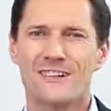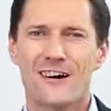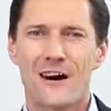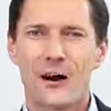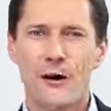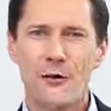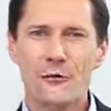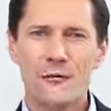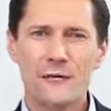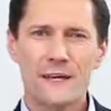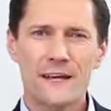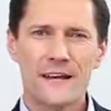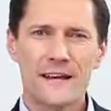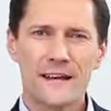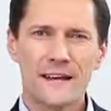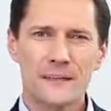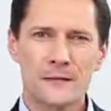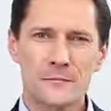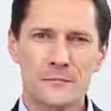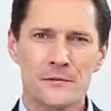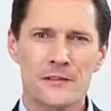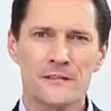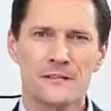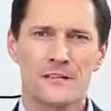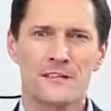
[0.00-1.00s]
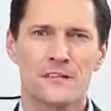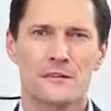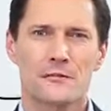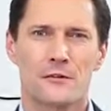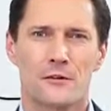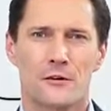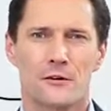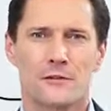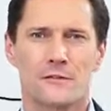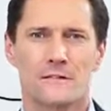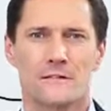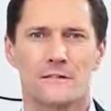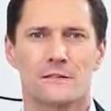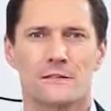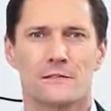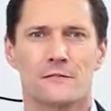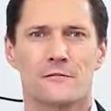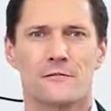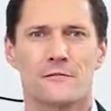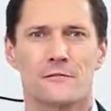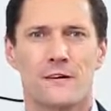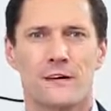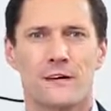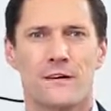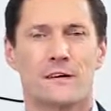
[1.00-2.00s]
only explicit causes of
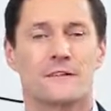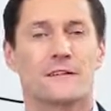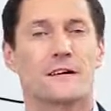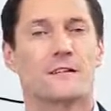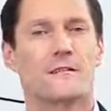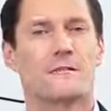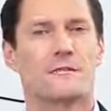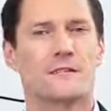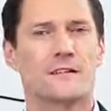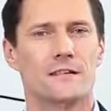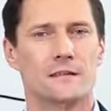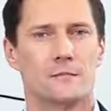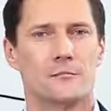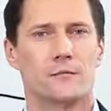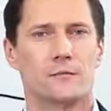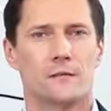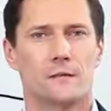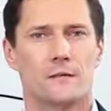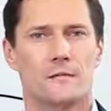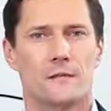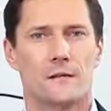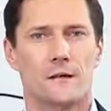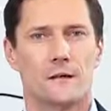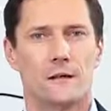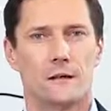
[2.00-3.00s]
failures are visible,